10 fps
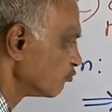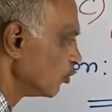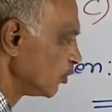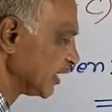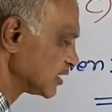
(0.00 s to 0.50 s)

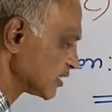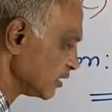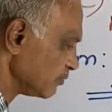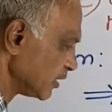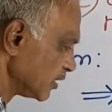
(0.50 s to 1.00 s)
4x can
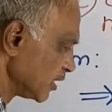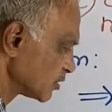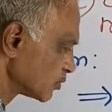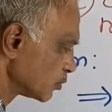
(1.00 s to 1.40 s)
be written as